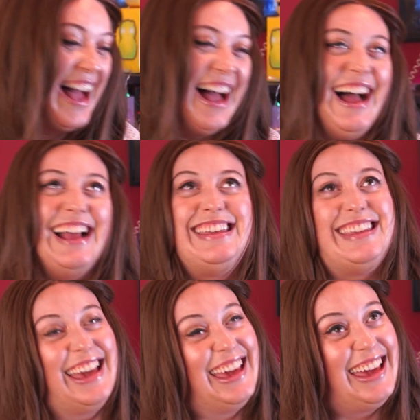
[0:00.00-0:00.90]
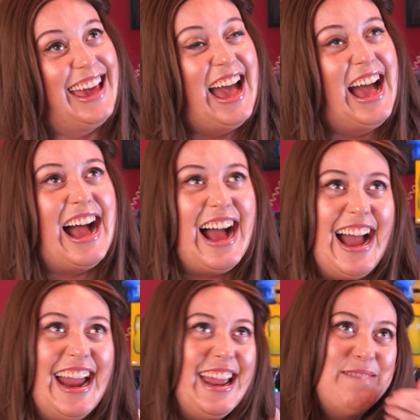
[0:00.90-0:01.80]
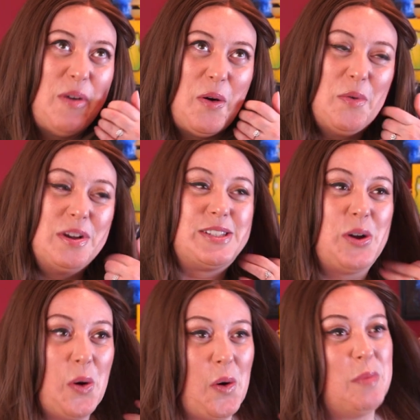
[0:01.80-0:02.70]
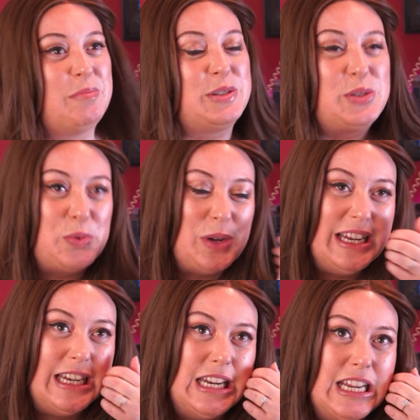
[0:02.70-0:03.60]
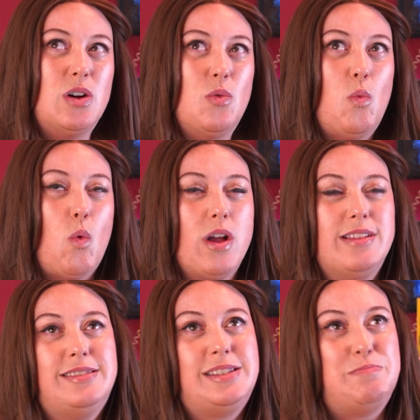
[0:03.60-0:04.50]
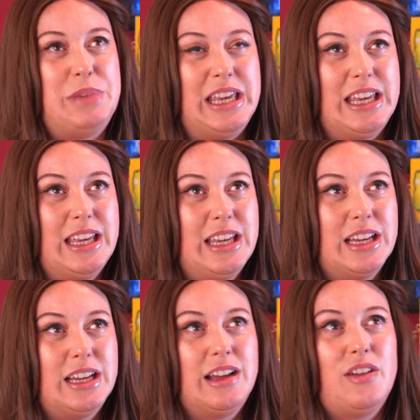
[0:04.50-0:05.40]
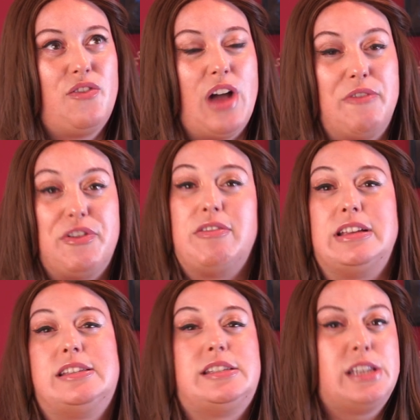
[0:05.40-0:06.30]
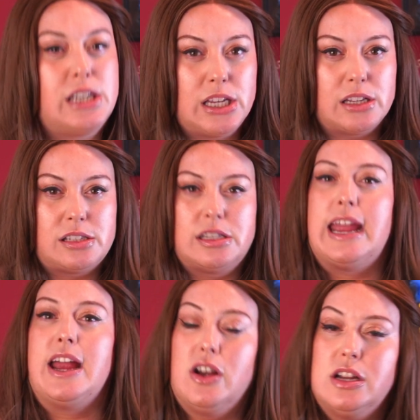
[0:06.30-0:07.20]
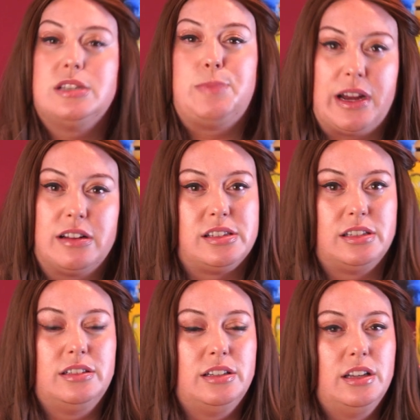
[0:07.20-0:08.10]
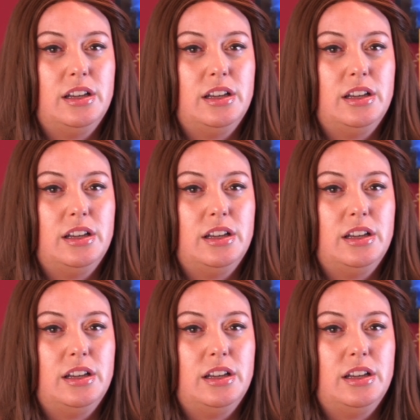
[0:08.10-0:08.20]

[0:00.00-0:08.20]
Yeah, I am always caught between wanting to be a very serious, earnest person